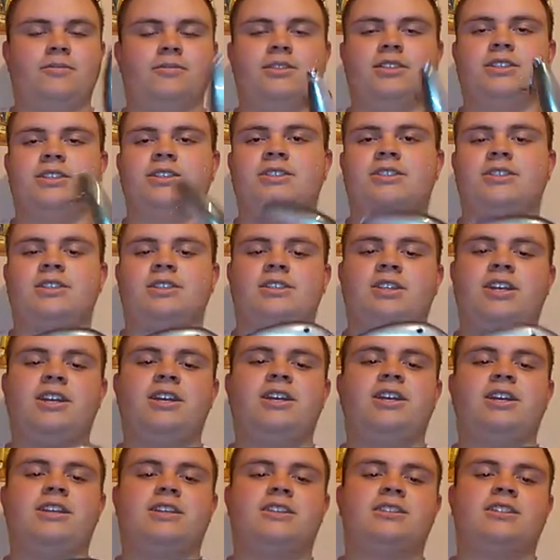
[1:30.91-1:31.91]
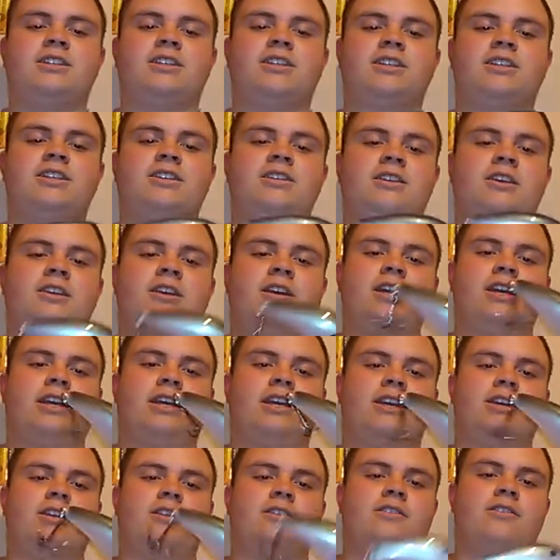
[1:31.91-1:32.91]
This is a 10XD
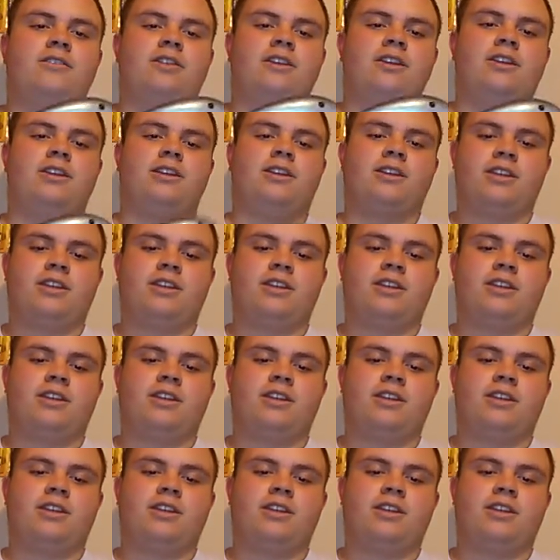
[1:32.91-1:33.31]
in the,